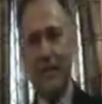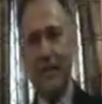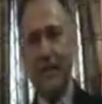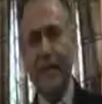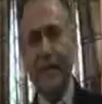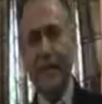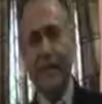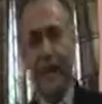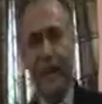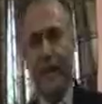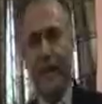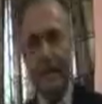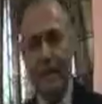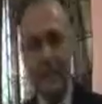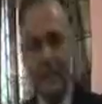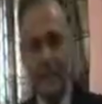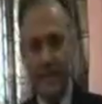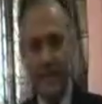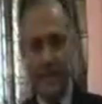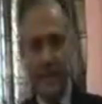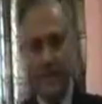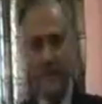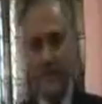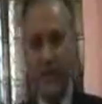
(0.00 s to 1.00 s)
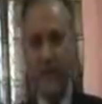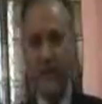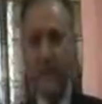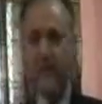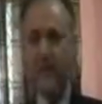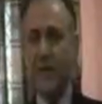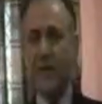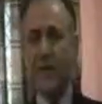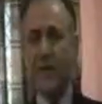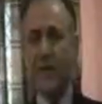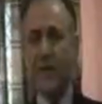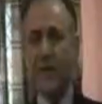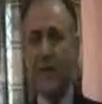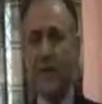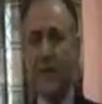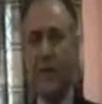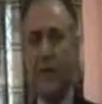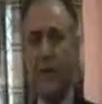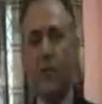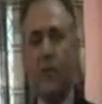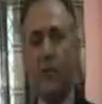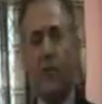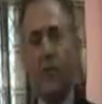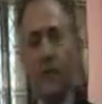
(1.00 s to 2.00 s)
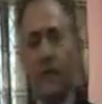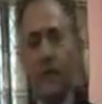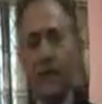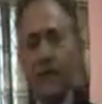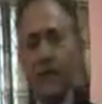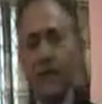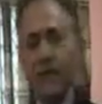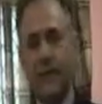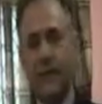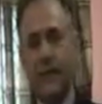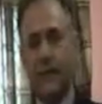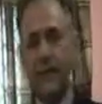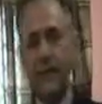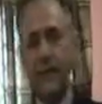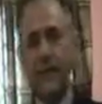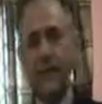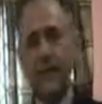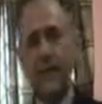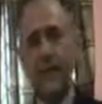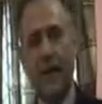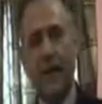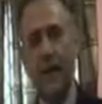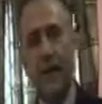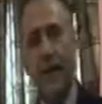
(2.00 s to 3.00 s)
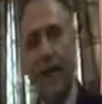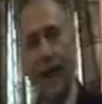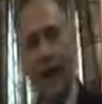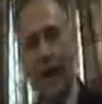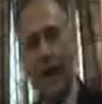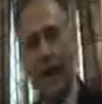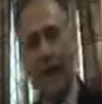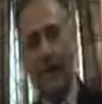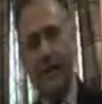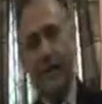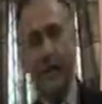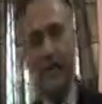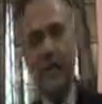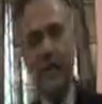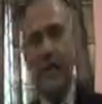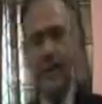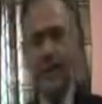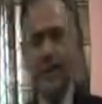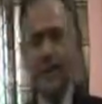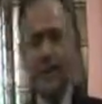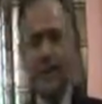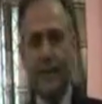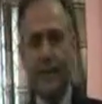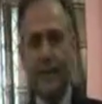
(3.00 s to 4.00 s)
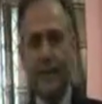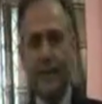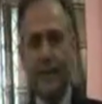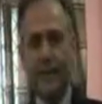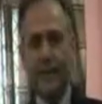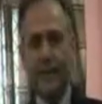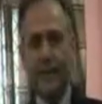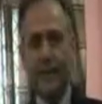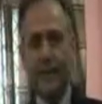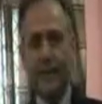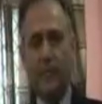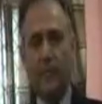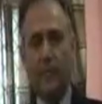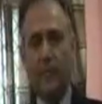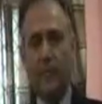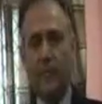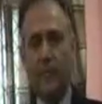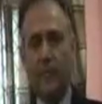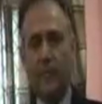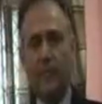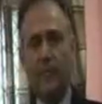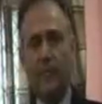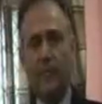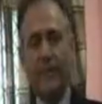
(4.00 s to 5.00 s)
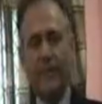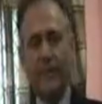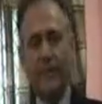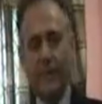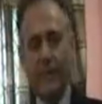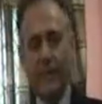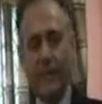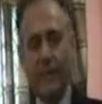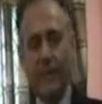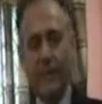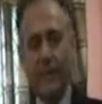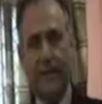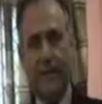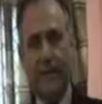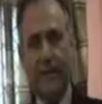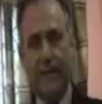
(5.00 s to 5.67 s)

In that question you can answer all the queries about the camera.